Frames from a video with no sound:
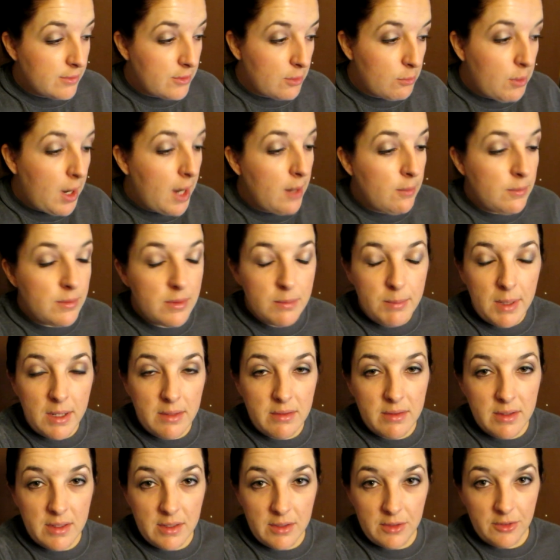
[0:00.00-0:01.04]
So I was
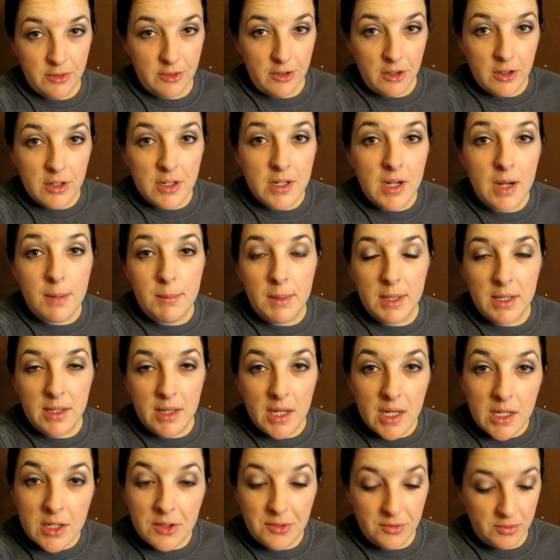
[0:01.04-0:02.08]
about to get started on my
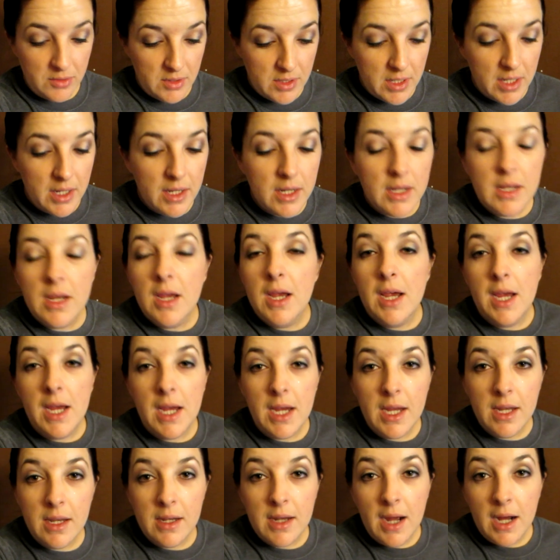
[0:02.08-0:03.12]
cakes for the day
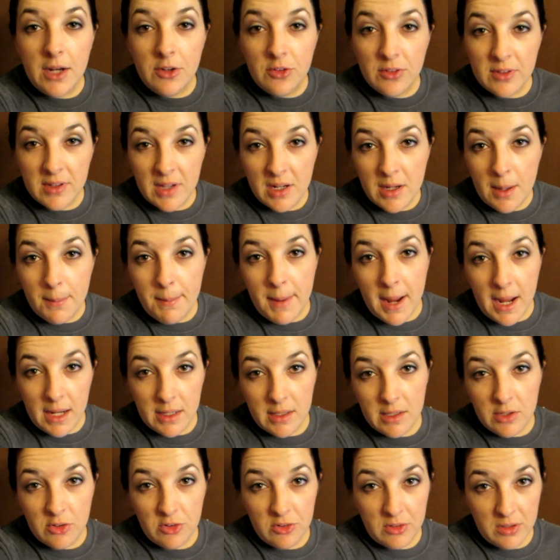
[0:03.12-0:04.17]
and I just got a
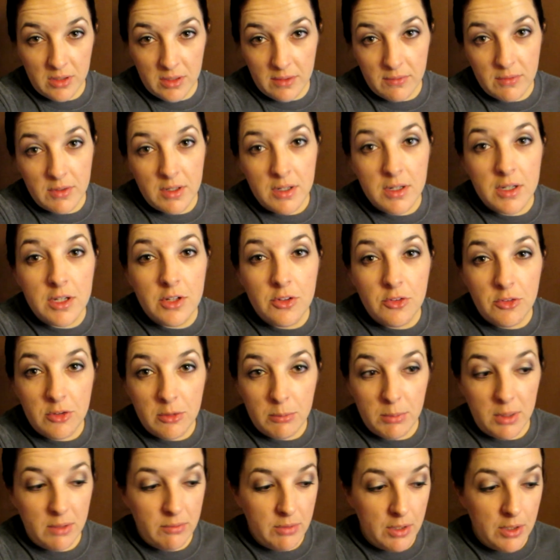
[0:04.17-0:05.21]
package delivered to
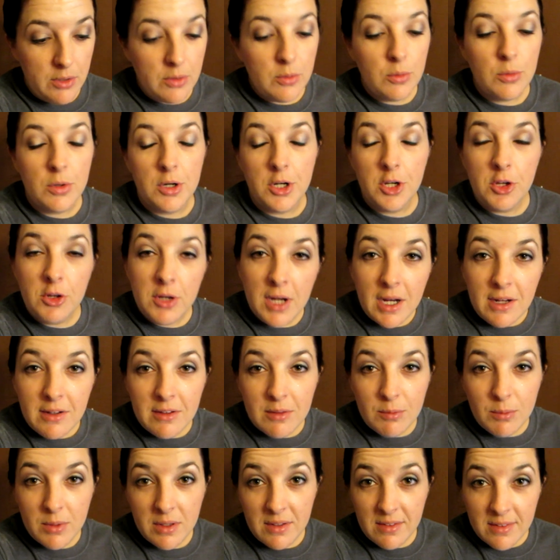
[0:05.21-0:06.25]
my front door. Do you
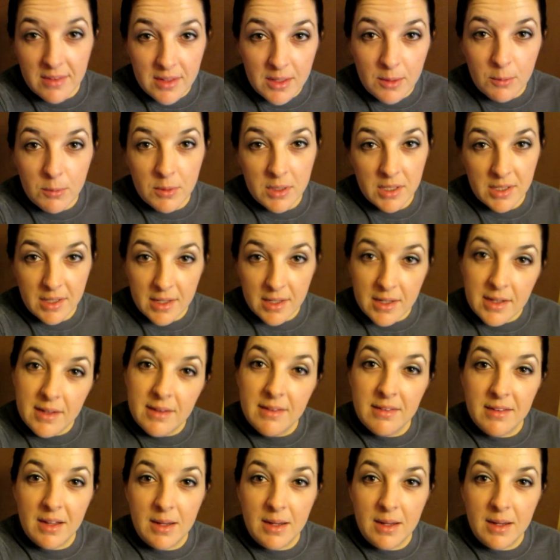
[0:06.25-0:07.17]
guys want to see what it is?